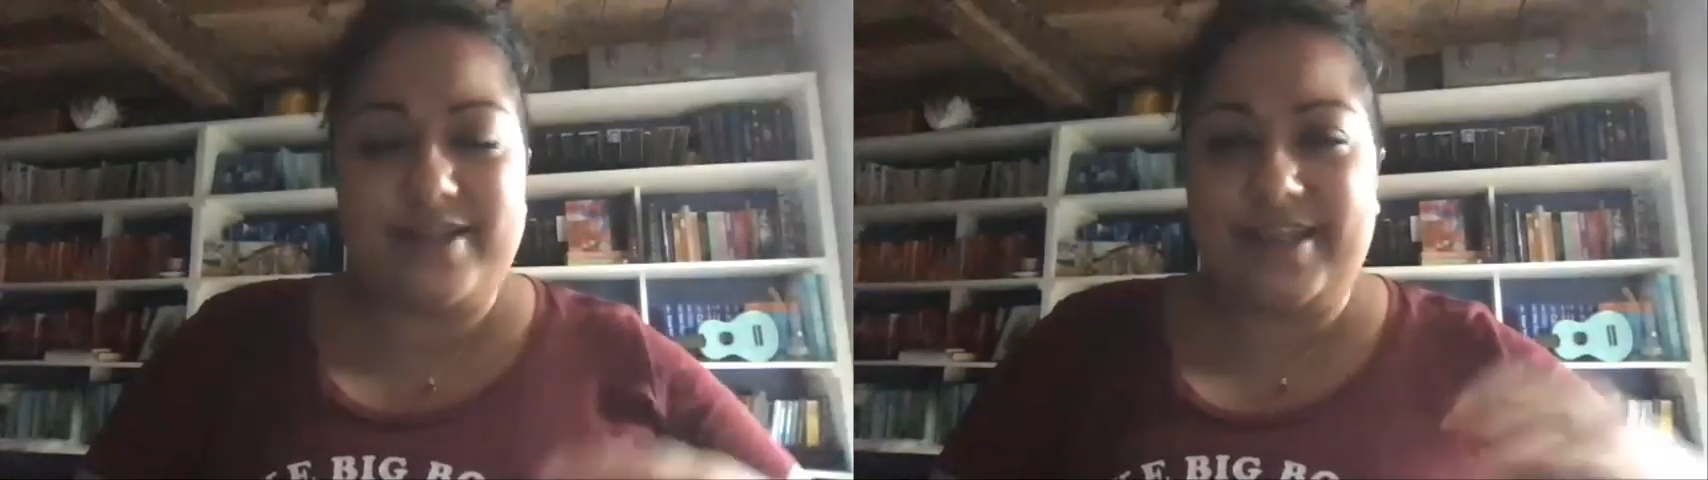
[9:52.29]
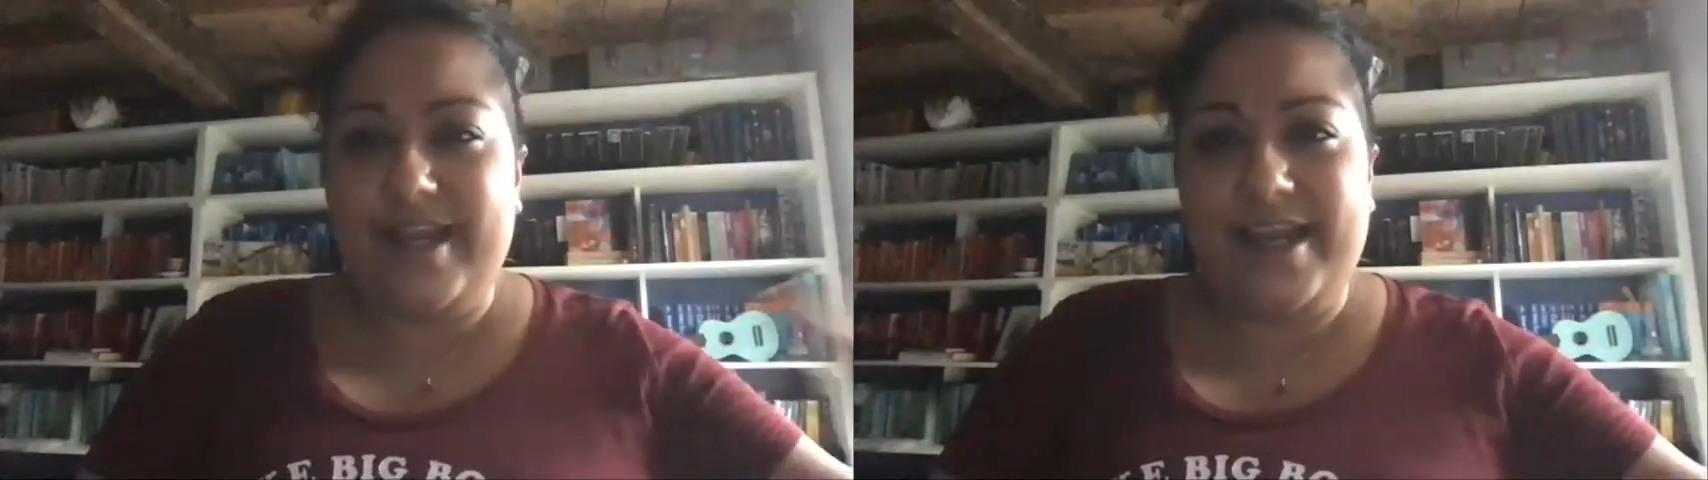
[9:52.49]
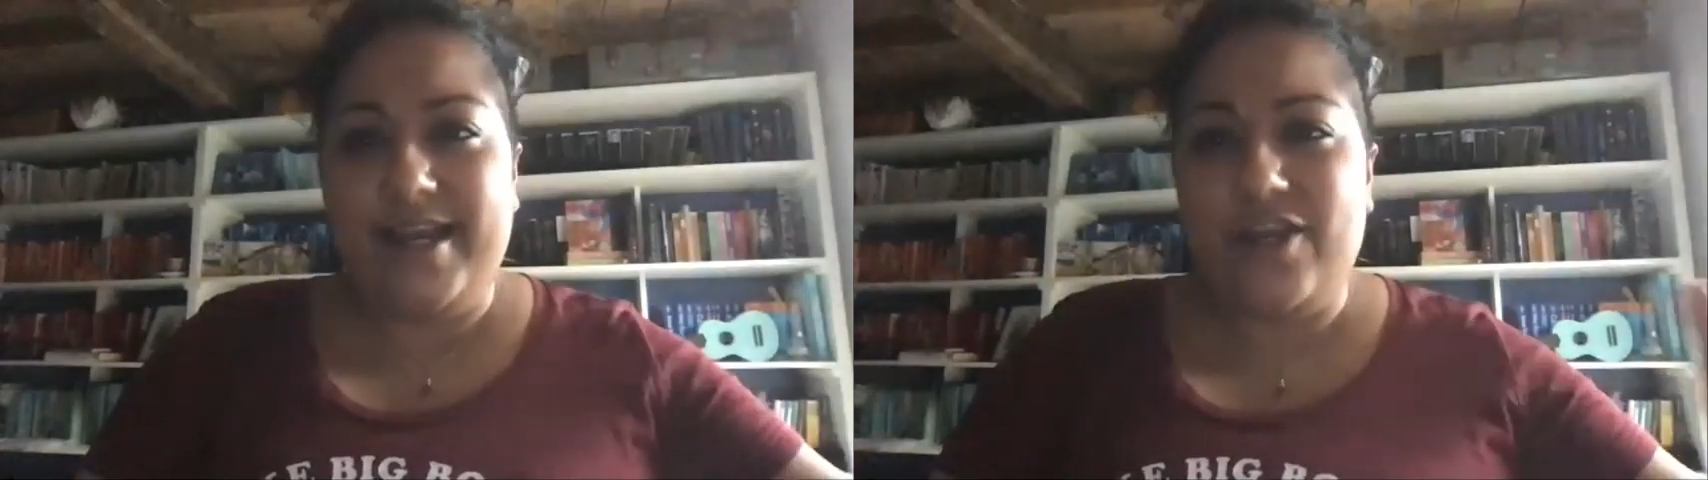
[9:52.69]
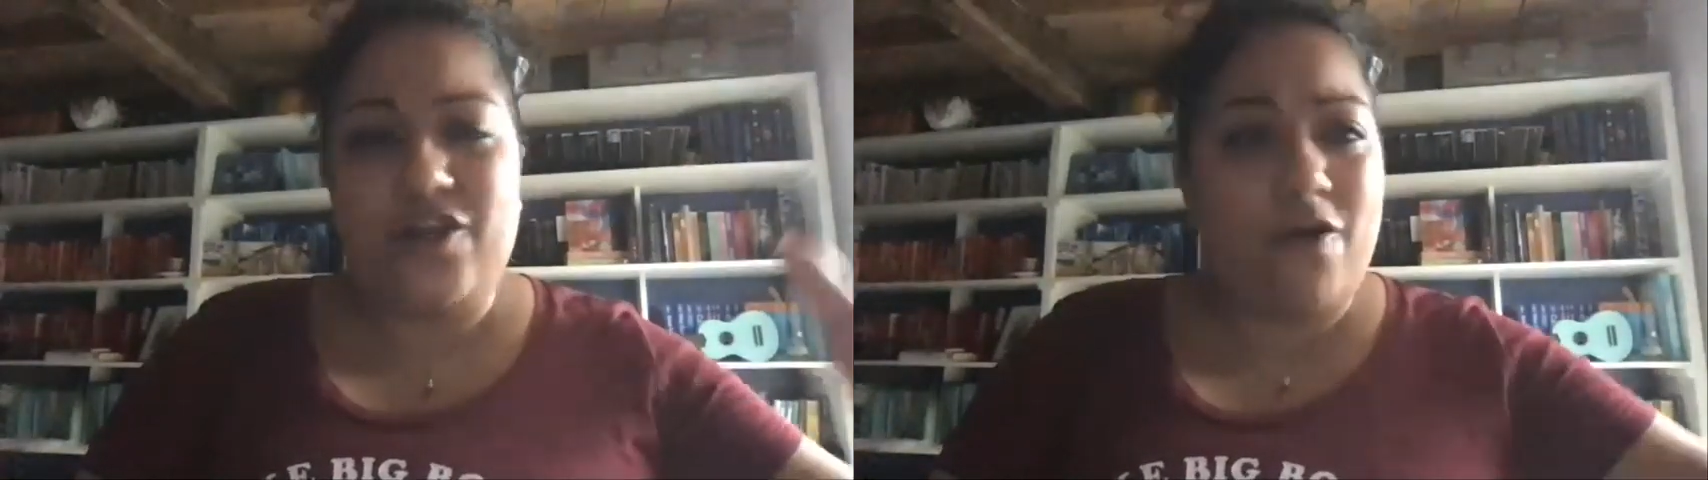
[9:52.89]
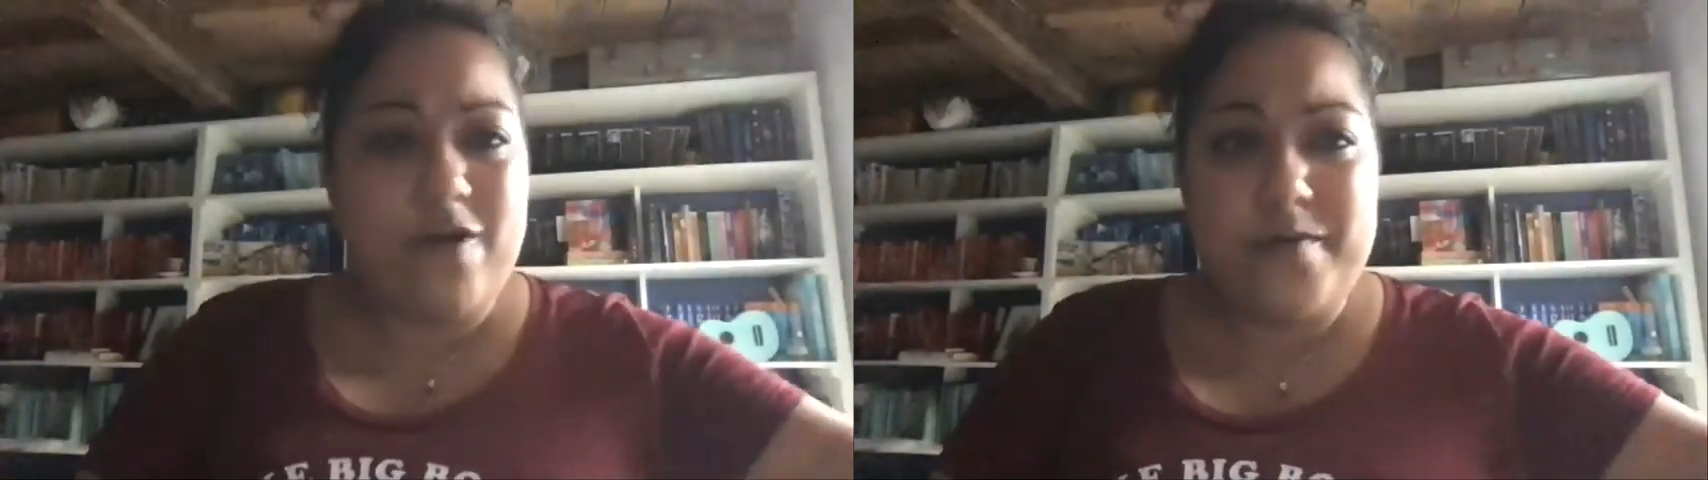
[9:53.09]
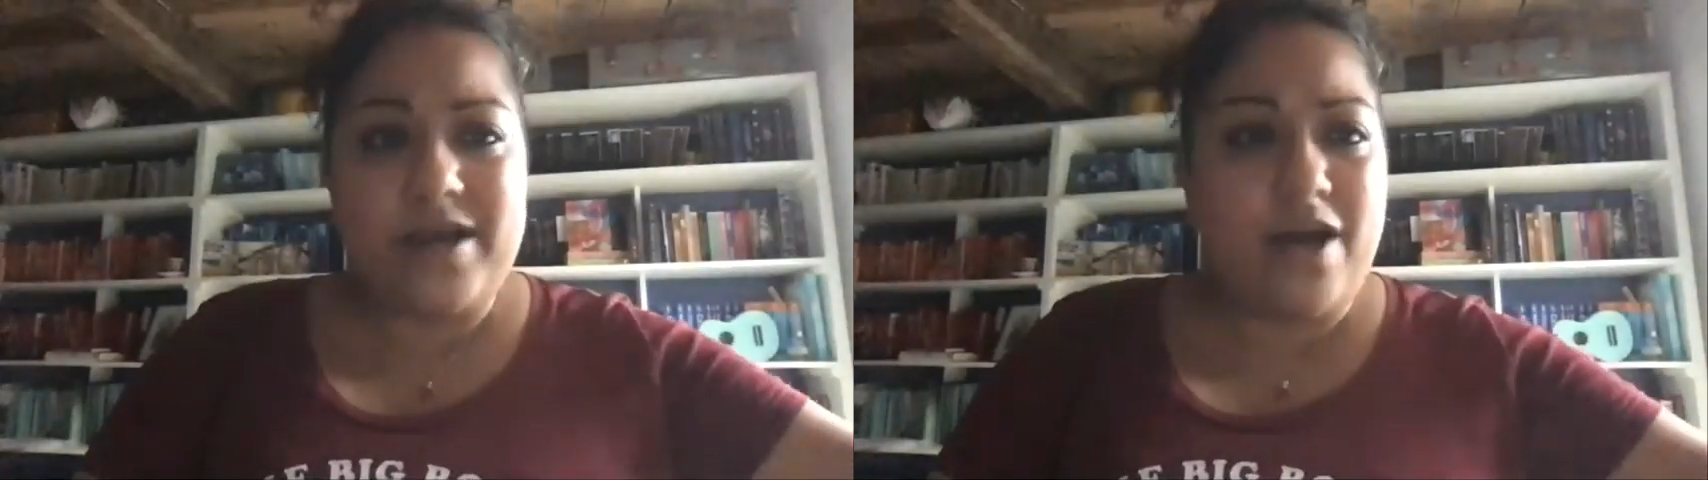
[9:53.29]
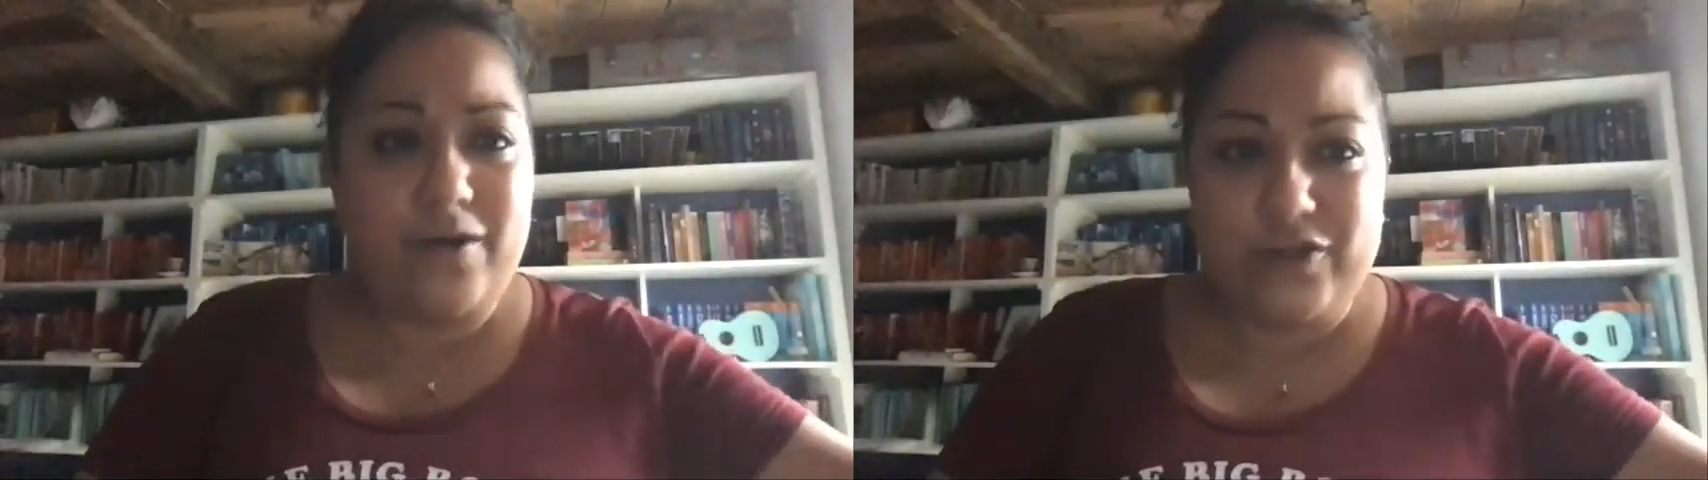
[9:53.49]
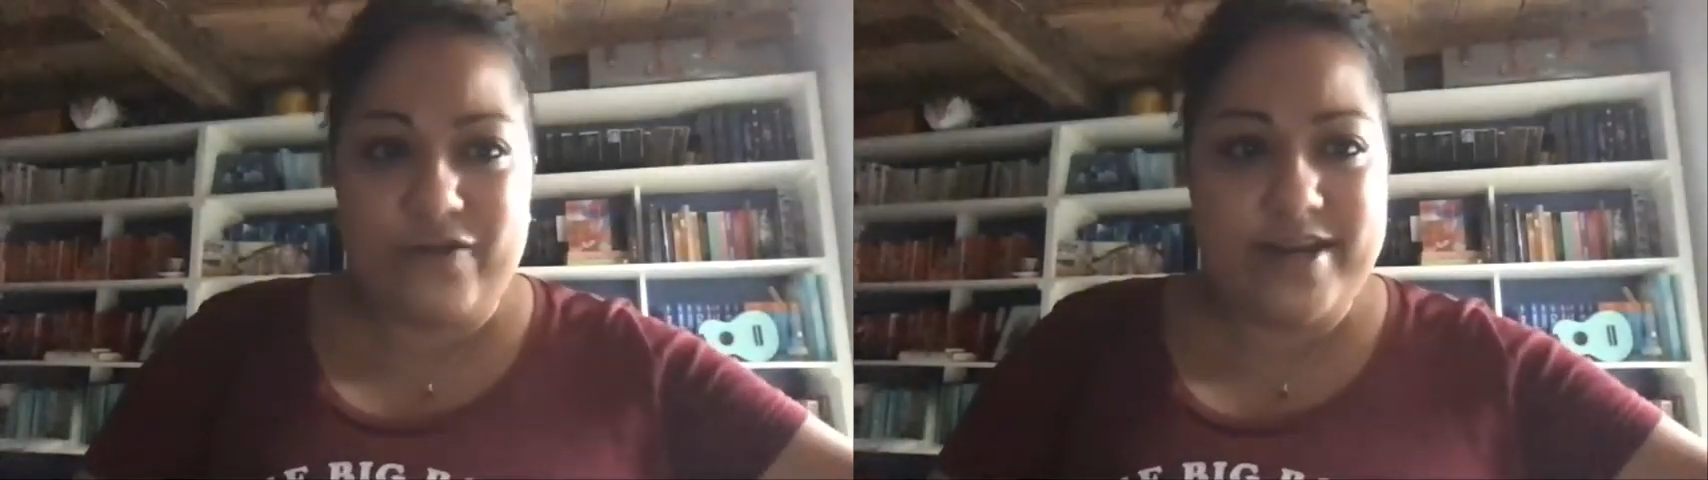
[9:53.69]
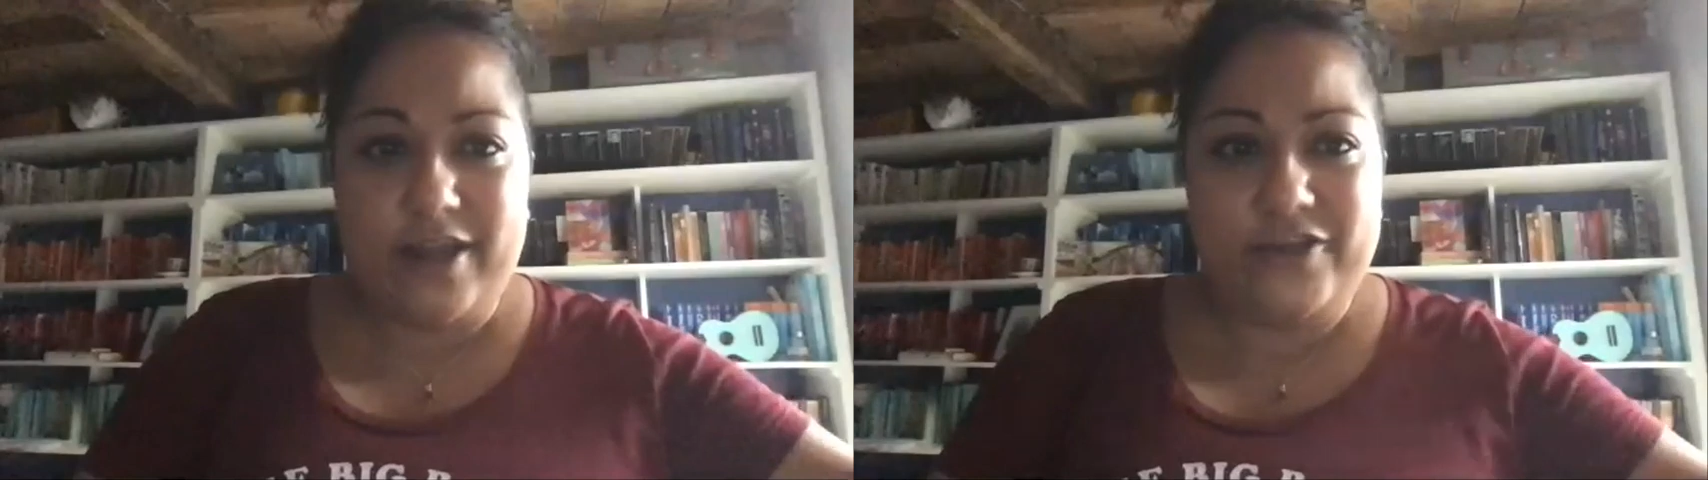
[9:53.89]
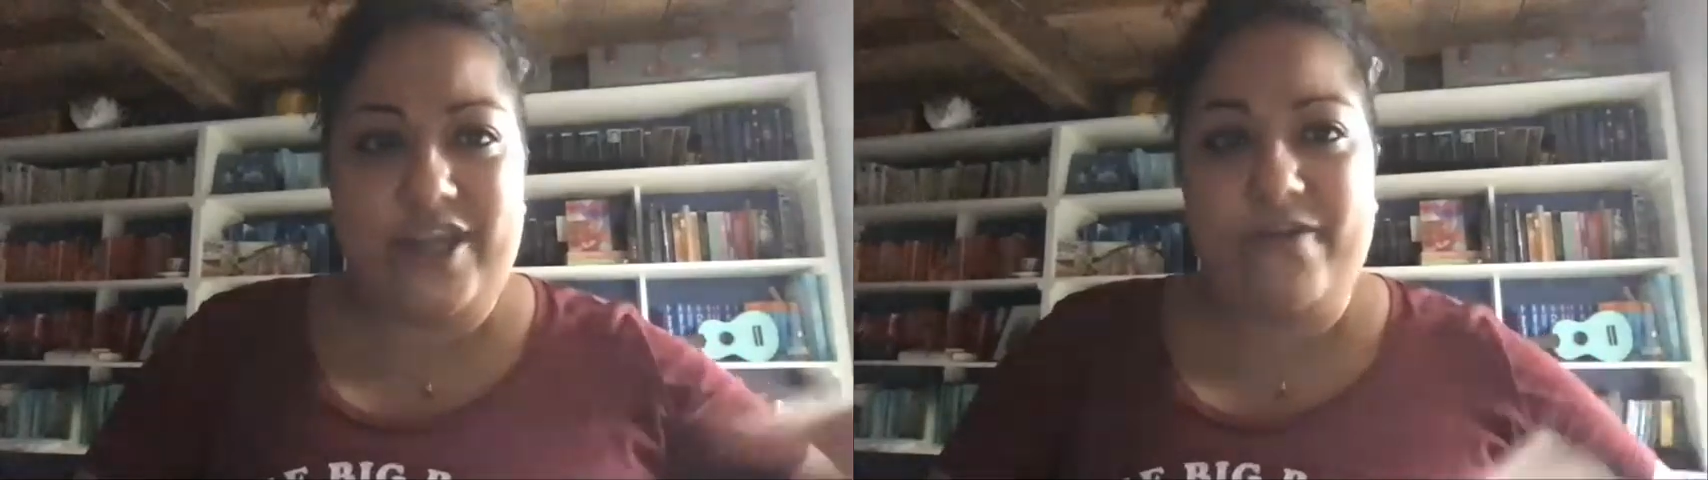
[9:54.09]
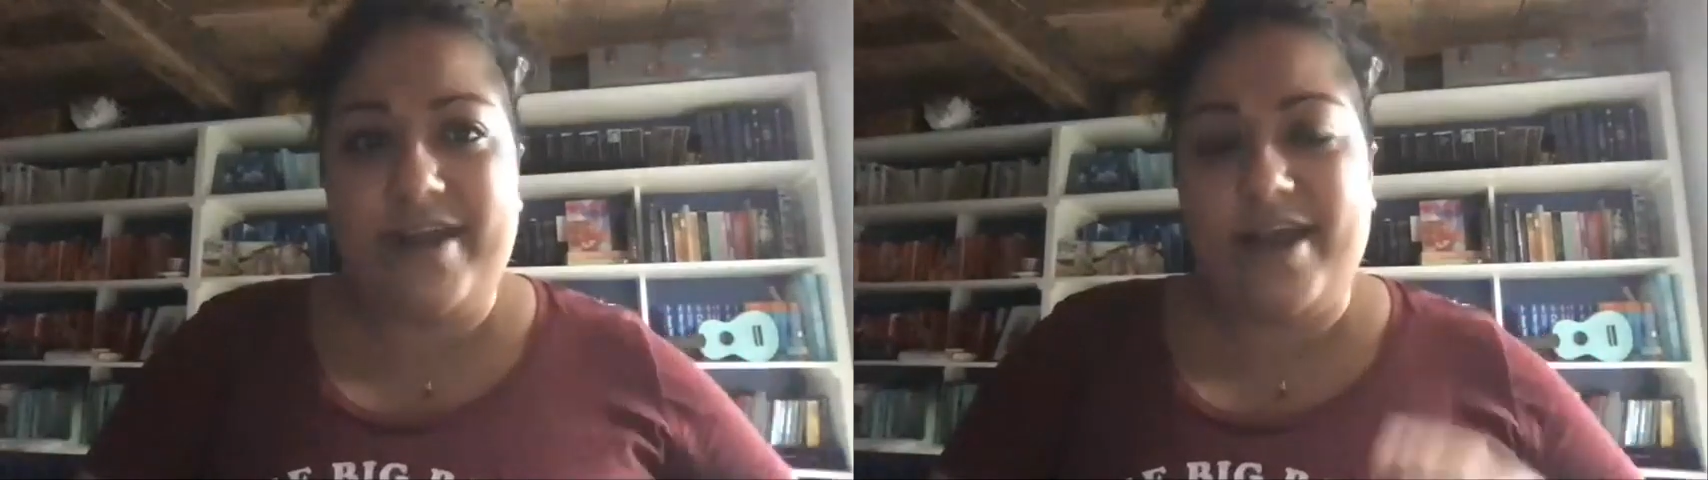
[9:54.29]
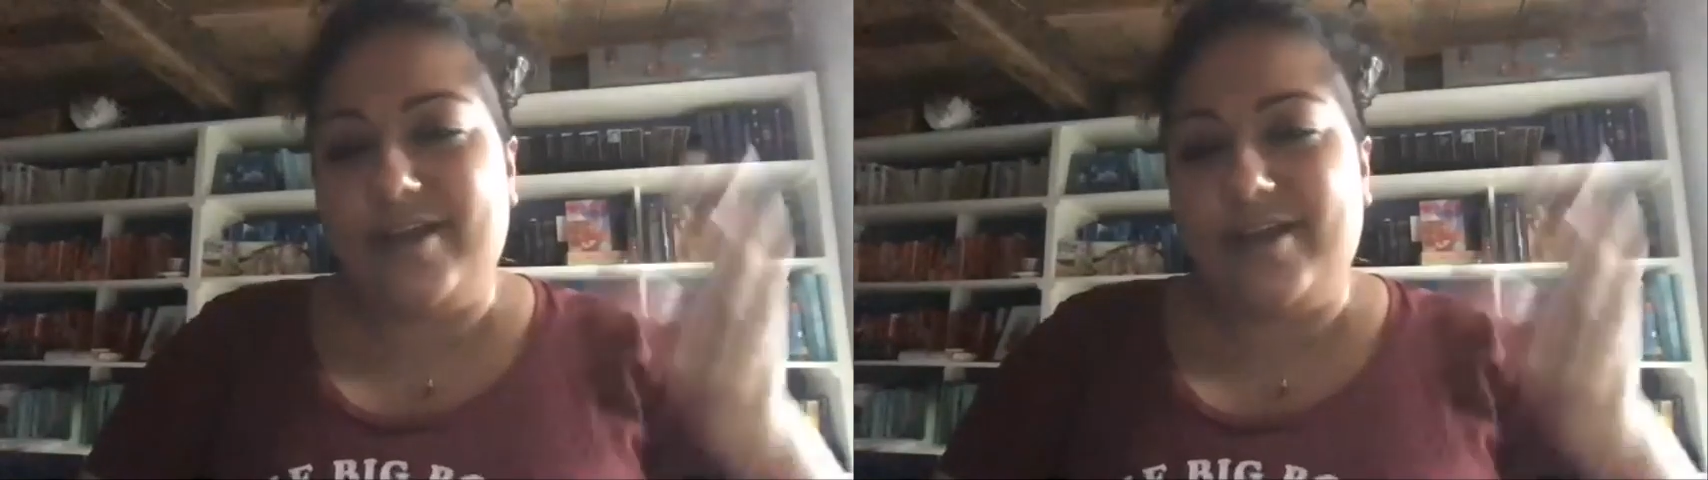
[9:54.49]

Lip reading: seen in Yoruba culture in Nigeria,